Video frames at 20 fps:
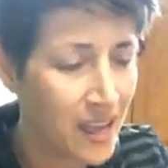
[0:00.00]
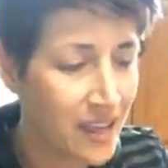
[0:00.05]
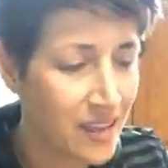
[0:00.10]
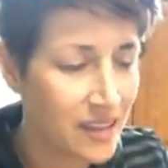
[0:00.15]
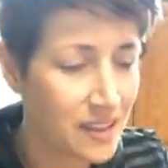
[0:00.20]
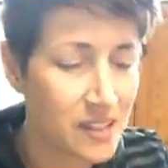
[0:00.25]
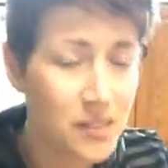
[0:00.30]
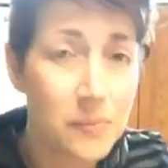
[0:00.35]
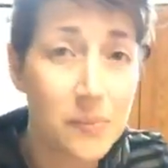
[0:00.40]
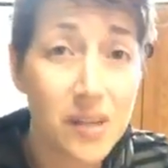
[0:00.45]

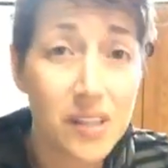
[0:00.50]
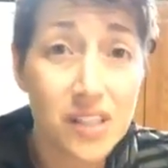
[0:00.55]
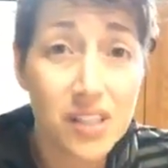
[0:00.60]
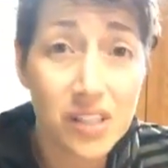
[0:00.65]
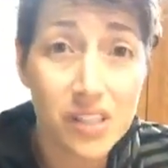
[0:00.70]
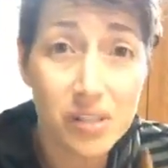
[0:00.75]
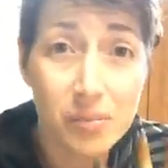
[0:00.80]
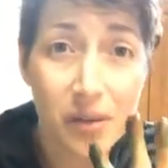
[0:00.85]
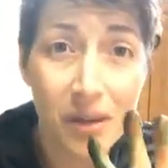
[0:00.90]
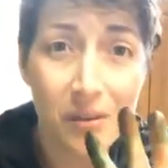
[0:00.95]
This project,
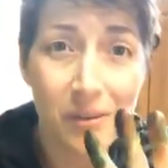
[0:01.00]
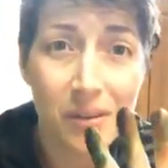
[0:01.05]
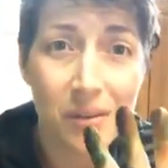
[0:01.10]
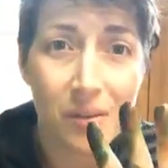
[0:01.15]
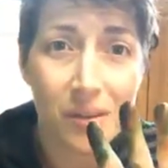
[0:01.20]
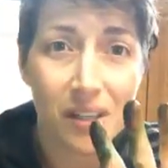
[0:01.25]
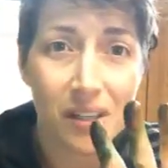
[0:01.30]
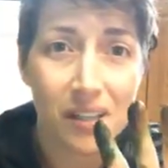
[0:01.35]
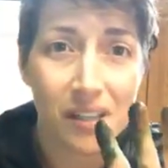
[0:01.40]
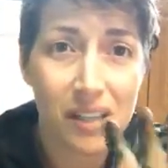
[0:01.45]
you may want to wear
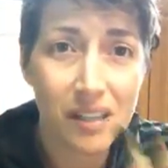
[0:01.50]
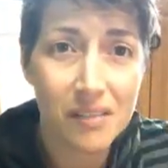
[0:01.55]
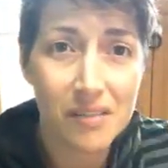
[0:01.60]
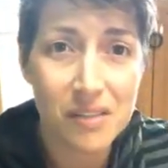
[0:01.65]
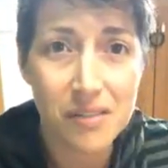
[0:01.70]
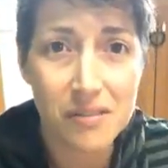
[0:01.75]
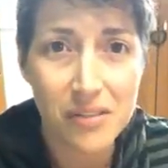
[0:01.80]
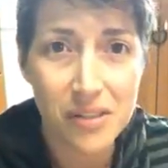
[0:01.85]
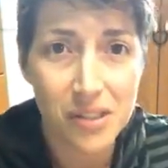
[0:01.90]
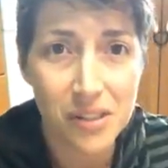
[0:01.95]
gloves
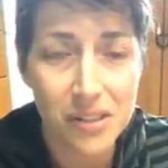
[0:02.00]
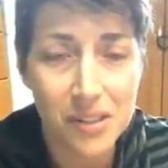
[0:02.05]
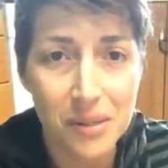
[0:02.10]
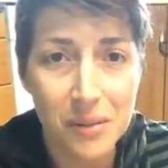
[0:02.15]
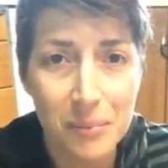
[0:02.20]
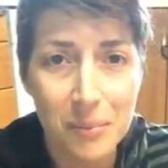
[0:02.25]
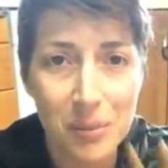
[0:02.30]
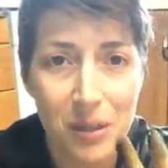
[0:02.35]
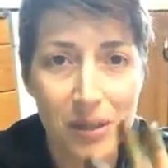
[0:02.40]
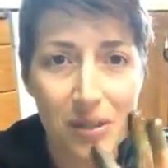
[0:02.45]
if you're
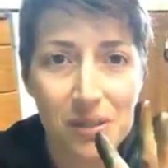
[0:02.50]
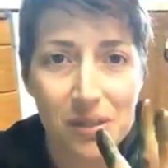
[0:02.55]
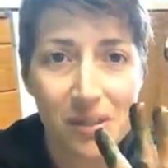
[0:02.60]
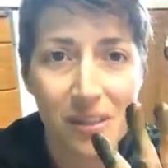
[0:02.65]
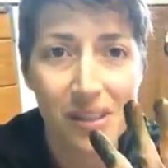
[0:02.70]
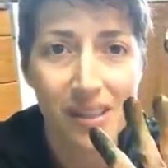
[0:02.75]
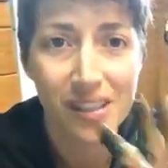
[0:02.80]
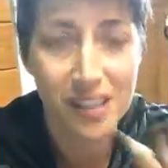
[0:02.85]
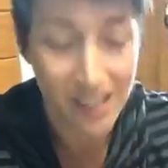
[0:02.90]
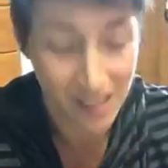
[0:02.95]
partial to
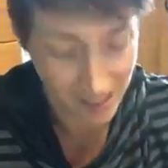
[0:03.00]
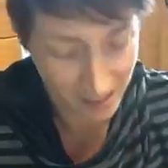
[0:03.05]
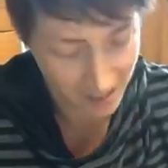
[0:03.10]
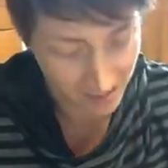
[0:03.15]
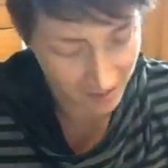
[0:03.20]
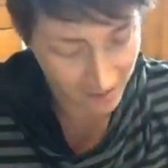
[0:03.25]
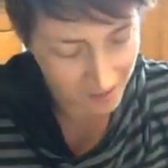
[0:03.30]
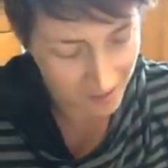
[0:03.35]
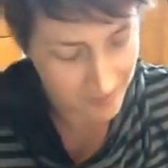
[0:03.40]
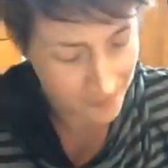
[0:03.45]
clean
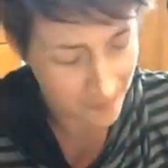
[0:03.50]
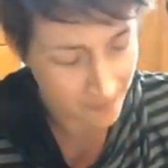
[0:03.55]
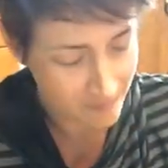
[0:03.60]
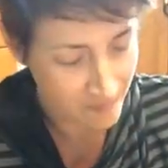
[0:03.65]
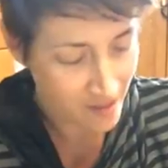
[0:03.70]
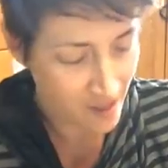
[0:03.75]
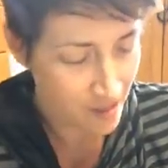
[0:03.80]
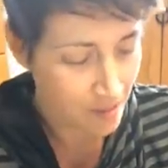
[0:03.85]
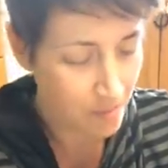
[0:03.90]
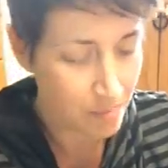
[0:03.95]
hands.
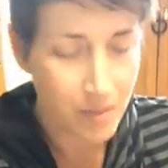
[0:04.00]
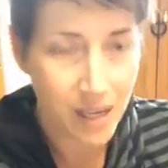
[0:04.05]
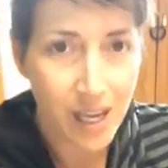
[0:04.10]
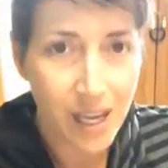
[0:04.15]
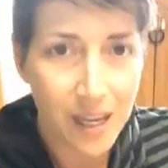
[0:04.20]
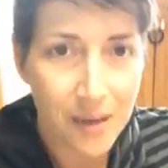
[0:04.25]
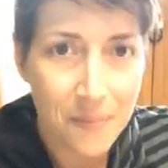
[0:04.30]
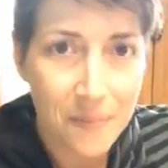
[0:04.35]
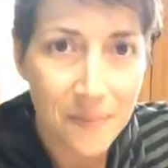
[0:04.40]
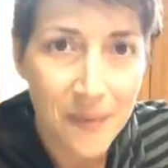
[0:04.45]
Me,
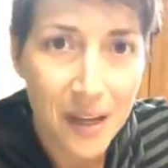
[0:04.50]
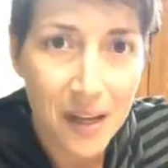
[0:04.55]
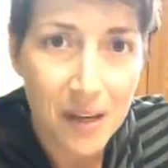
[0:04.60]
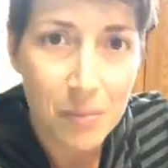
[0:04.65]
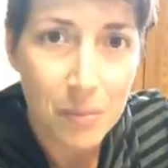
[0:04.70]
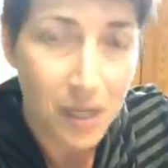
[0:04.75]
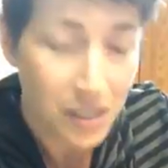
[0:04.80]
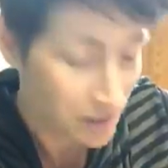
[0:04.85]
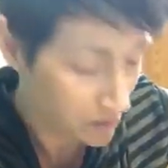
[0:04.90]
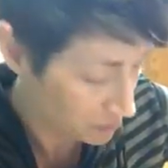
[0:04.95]
I don't
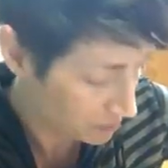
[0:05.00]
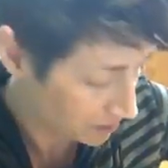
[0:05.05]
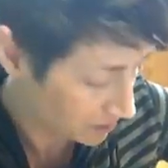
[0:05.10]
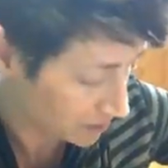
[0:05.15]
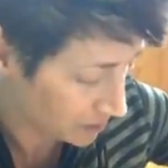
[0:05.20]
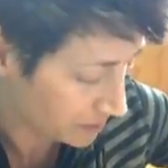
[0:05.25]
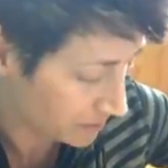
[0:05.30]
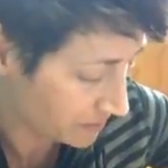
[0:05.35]
mind so much.